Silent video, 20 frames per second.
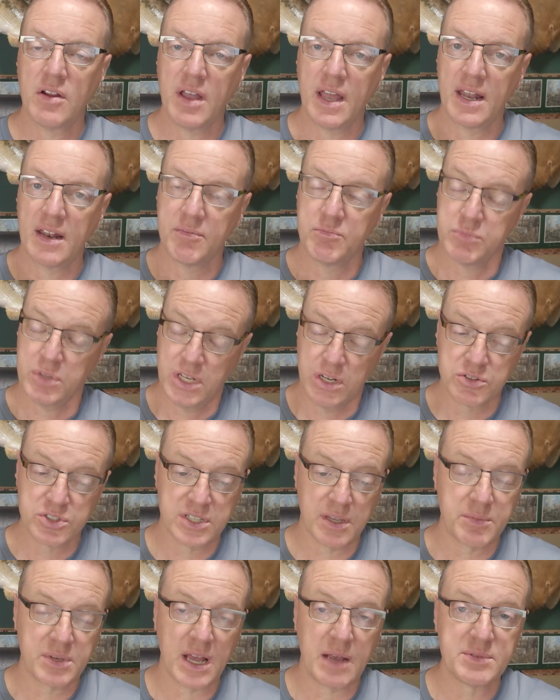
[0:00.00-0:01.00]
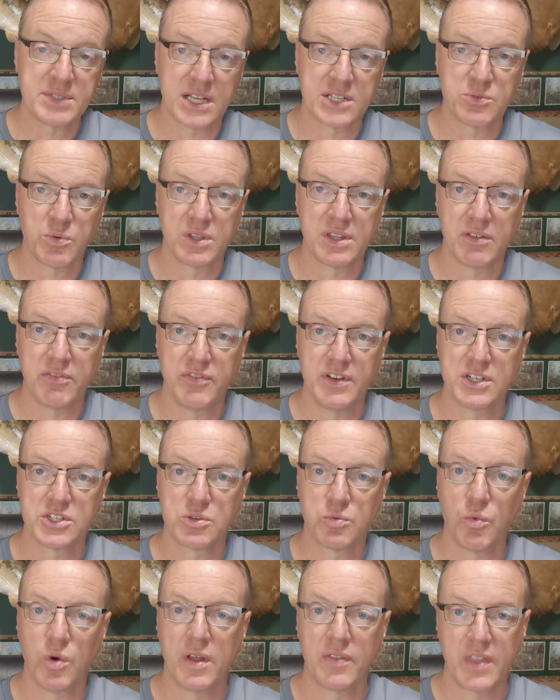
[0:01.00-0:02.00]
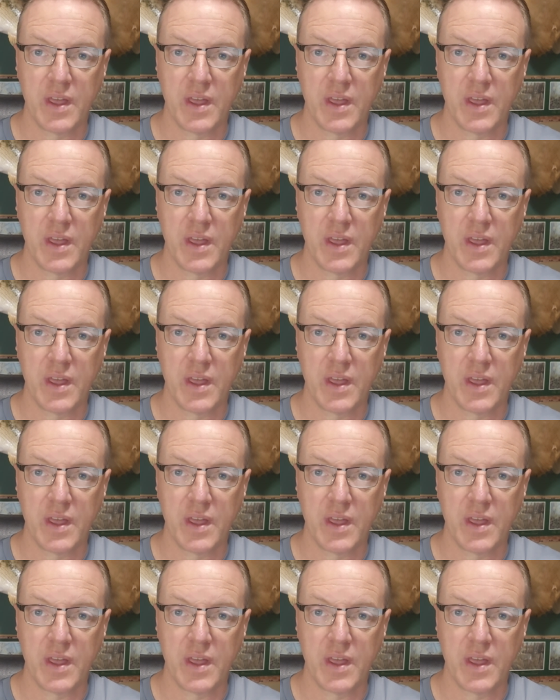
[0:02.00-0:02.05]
And you know, sometimes that's what the fish want.